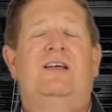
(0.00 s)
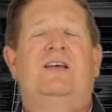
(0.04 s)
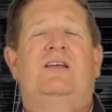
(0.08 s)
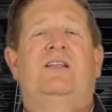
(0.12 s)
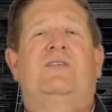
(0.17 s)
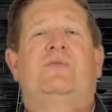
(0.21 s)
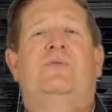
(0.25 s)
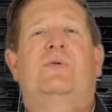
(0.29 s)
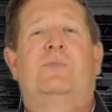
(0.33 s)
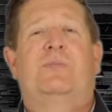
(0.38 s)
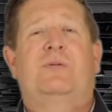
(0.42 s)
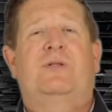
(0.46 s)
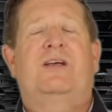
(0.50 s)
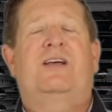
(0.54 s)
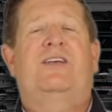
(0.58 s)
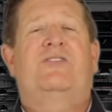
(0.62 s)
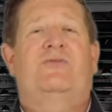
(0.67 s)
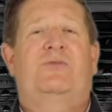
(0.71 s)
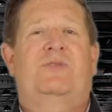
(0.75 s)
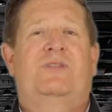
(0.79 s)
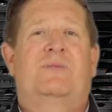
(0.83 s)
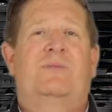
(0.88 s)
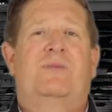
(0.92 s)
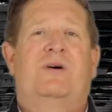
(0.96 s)
We're blessed
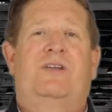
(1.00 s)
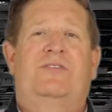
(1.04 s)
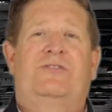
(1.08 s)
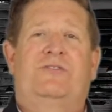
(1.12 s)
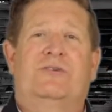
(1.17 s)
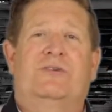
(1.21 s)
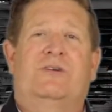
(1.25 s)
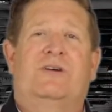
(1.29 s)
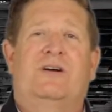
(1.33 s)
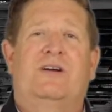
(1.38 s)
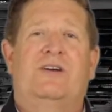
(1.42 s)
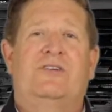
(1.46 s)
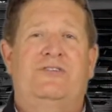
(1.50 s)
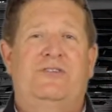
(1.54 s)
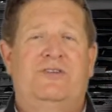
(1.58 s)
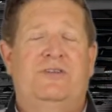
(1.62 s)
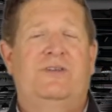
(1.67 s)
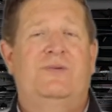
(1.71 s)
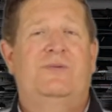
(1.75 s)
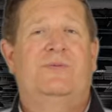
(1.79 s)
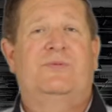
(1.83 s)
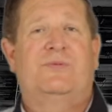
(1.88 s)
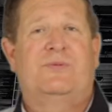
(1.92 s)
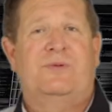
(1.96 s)
with the muscle cars. You
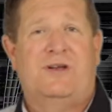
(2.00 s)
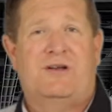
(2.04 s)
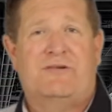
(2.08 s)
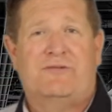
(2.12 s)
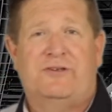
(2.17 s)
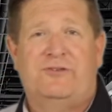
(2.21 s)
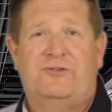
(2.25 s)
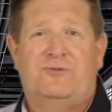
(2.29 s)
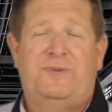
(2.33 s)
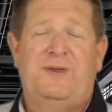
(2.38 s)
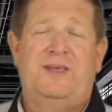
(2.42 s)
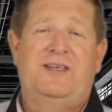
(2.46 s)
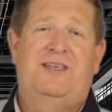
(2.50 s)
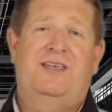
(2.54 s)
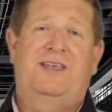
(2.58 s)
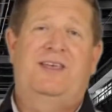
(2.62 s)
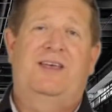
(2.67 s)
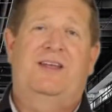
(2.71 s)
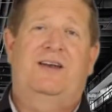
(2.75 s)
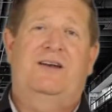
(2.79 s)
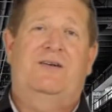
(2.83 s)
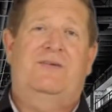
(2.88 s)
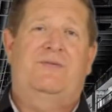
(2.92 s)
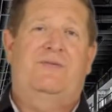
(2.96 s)
can, generally speaking,
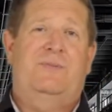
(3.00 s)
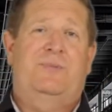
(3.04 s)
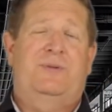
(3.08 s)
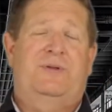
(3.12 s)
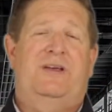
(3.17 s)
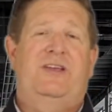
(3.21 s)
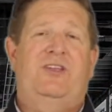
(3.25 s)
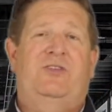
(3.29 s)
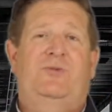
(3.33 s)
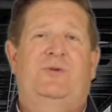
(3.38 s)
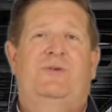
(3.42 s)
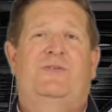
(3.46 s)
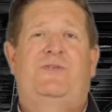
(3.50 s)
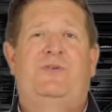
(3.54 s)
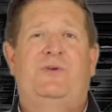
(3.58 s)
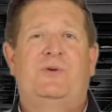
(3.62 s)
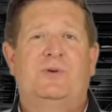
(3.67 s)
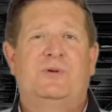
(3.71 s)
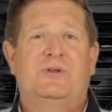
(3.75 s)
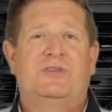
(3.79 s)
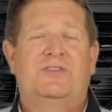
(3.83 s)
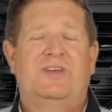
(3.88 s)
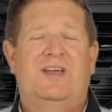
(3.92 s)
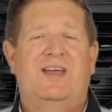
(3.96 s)
get a replacement
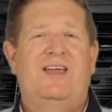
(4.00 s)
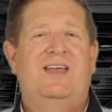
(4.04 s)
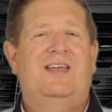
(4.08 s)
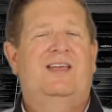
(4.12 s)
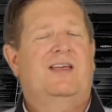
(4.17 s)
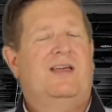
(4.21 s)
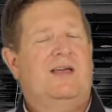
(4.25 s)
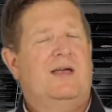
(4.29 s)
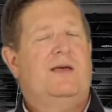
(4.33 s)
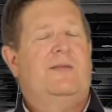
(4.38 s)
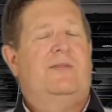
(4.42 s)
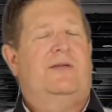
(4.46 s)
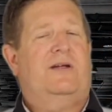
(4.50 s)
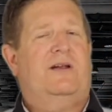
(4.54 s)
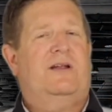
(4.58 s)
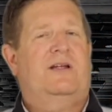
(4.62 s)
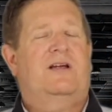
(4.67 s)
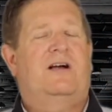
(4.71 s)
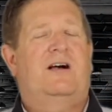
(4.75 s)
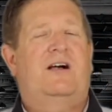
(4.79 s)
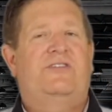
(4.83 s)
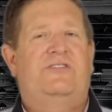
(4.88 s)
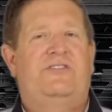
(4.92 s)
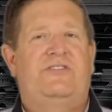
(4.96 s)
fuel tank. They're going to
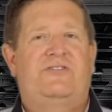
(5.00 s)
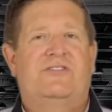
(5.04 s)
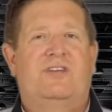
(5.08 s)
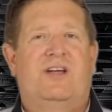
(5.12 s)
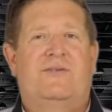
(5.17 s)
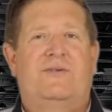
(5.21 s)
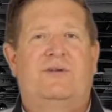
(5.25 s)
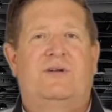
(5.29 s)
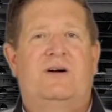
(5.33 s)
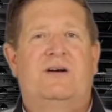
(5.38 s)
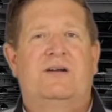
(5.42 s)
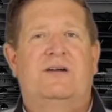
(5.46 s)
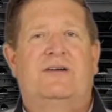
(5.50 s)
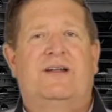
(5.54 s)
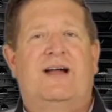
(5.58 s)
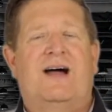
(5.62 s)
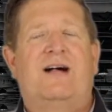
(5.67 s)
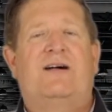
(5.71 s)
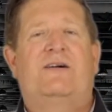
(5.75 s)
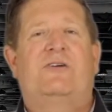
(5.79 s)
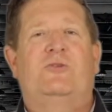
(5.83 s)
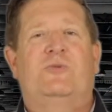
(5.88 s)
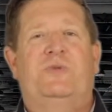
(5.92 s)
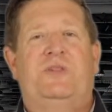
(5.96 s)
cost you several
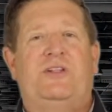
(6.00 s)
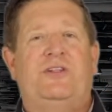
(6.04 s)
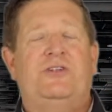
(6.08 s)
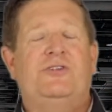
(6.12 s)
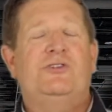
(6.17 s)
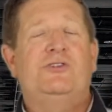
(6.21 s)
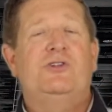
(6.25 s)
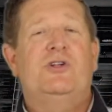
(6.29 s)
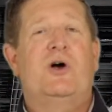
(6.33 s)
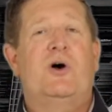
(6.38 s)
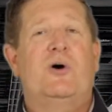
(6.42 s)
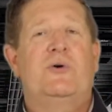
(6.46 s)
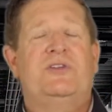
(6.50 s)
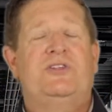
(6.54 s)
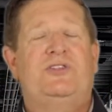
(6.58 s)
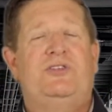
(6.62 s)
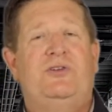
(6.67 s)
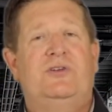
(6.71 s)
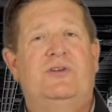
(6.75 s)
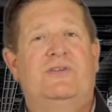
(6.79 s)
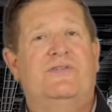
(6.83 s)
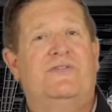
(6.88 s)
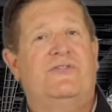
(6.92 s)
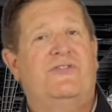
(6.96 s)
$100s. But did you know that
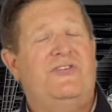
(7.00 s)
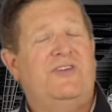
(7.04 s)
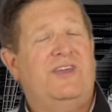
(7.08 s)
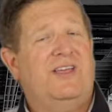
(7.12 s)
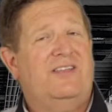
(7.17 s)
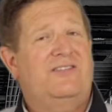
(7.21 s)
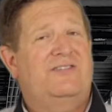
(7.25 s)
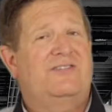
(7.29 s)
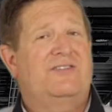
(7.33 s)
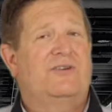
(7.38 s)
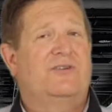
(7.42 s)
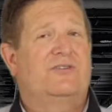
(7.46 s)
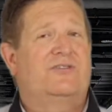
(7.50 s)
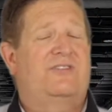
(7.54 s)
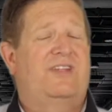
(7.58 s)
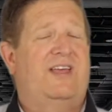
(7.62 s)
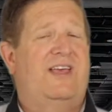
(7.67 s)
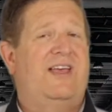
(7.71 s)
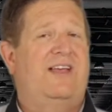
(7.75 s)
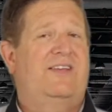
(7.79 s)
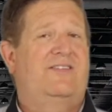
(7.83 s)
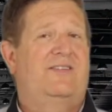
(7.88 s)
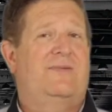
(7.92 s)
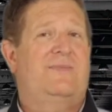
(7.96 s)
you can fix those
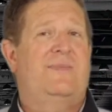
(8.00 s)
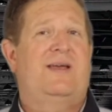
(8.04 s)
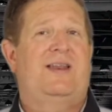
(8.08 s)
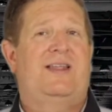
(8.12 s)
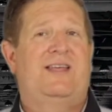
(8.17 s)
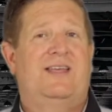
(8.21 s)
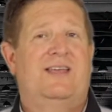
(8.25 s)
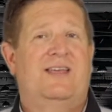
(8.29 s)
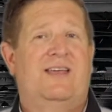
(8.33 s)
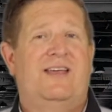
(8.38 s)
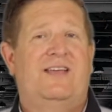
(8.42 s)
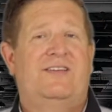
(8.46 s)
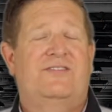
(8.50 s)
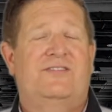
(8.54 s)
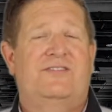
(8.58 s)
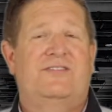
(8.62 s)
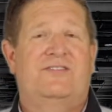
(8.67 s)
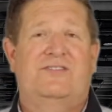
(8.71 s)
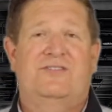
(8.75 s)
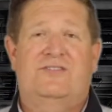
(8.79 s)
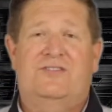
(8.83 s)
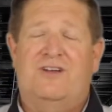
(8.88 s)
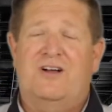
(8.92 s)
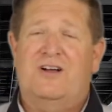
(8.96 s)
tanks in many cases
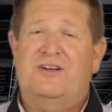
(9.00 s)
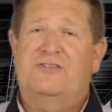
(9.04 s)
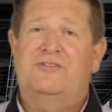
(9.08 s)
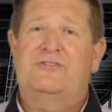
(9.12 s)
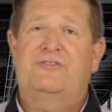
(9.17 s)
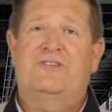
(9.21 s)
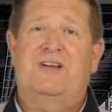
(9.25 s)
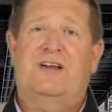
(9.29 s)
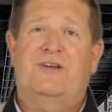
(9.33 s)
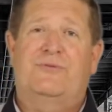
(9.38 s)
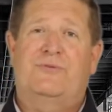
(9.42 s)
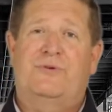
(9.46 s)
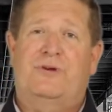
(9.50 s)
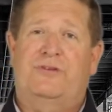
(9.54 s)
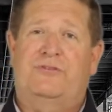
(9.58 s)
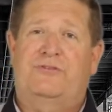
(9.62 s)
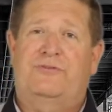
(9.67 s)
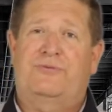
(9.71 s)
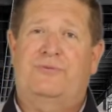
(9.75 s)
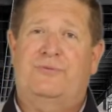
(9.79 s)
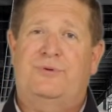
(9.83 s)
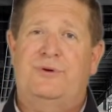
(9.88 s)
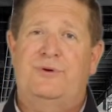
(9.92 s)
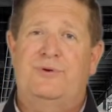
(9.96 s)
as long as there's not
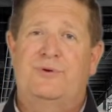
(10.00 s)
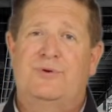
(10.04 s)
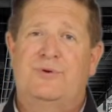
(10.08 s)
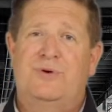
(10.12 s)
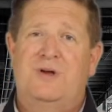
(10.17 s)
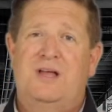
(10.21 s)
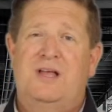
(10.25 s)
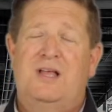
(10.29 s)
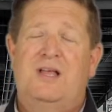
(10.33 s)
rust through